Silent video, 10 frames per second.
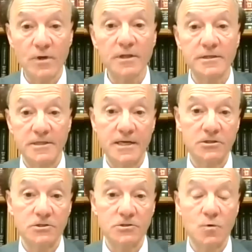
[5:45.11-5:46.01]

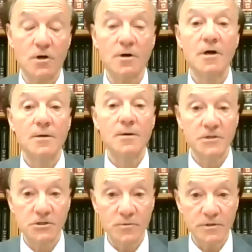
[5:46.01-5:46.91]
intentions were
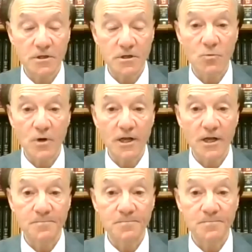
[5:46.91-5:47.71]
pursuant to her will.